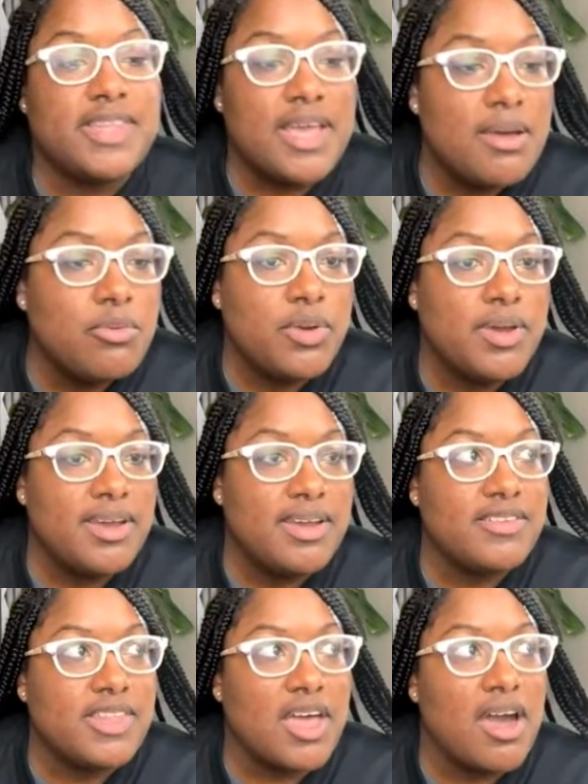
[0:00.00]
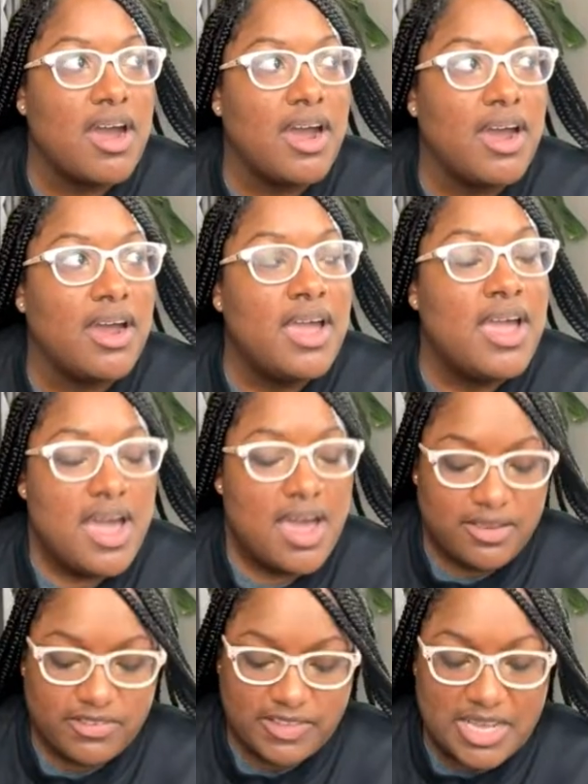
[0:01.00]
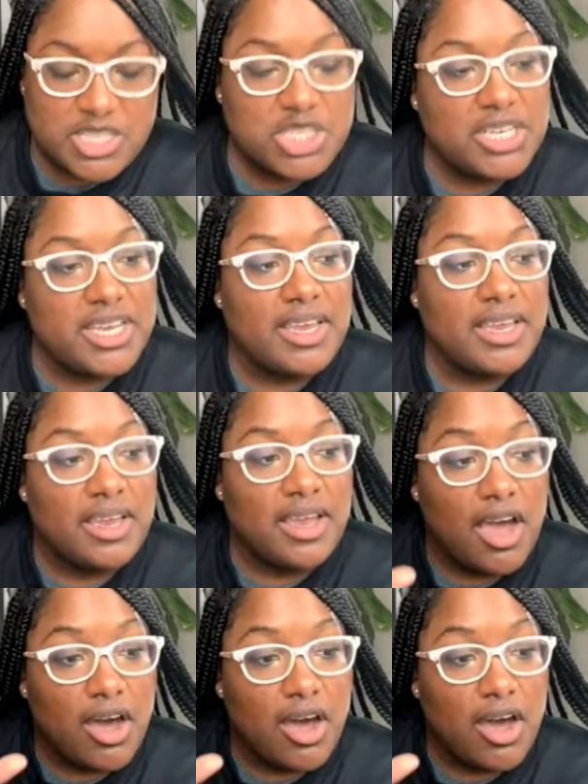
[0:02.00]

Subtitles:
Subqueries are essentially